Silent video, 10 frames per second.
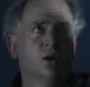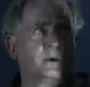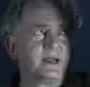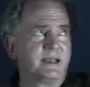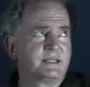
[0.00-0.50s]

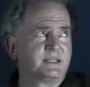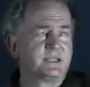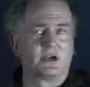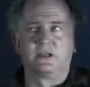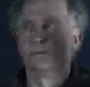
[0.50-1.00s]
Okay, that's a
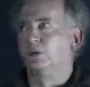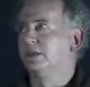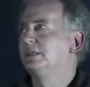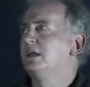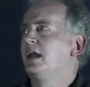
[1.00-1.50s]
starting
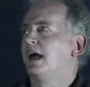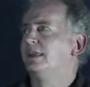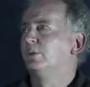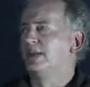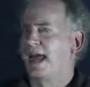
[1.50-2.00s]
point. And
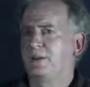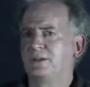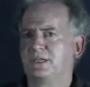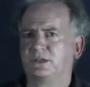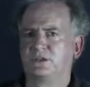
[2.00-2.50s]
then what
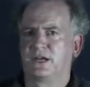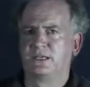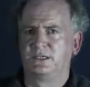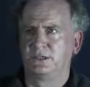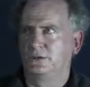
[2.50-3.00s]
Hamilton tried
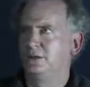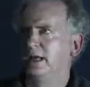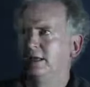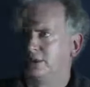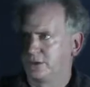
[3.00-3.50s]
to do,
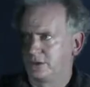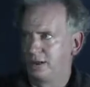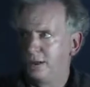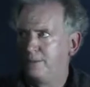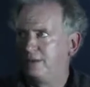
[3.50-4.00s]
and it took
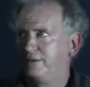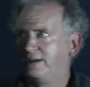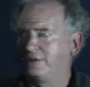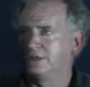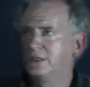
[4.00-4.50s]
a bit of
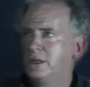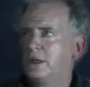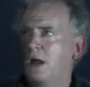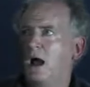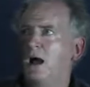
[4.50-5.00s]
effort,
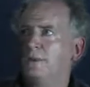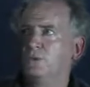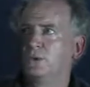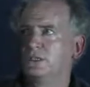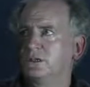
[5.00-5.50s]
effort uh,
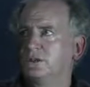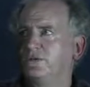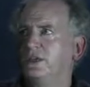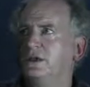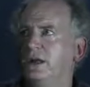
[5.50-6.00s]
was to
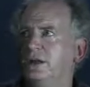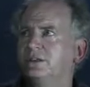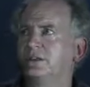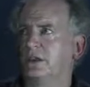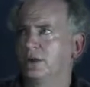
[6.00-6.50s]
figure out
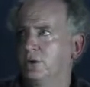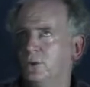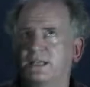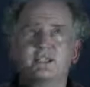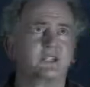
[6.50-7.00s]
the
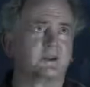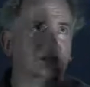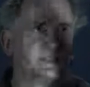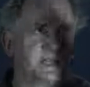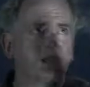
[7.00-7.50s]
correct
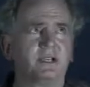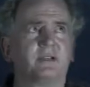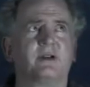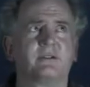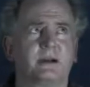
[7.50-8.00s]
generalization
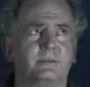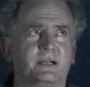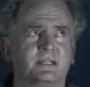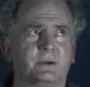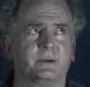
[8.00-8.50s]
of
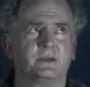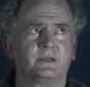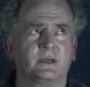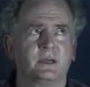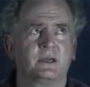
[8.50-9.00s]
complex
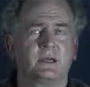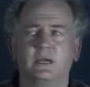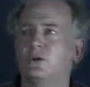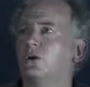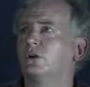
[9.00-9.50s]
numbers
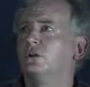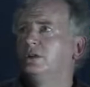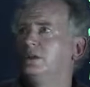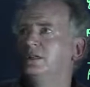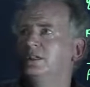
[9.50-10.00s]
in order
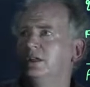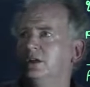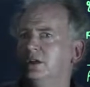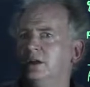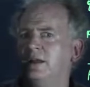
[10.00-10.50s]
to
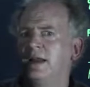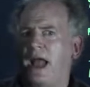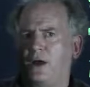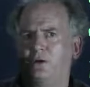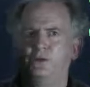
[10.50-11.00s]
consider
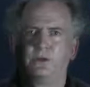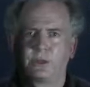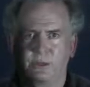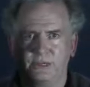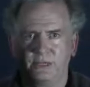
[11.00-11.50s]
how to do
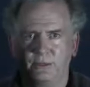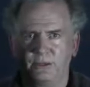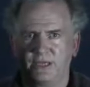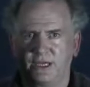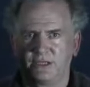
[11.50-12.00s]
3D
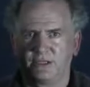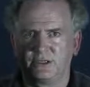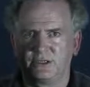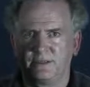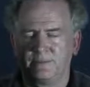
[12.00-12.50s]

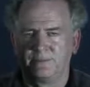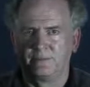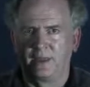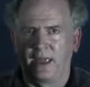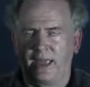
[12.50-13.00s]
rotations.
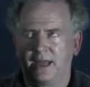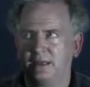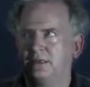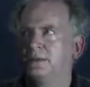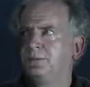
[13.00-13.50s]

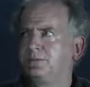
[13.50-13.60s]
And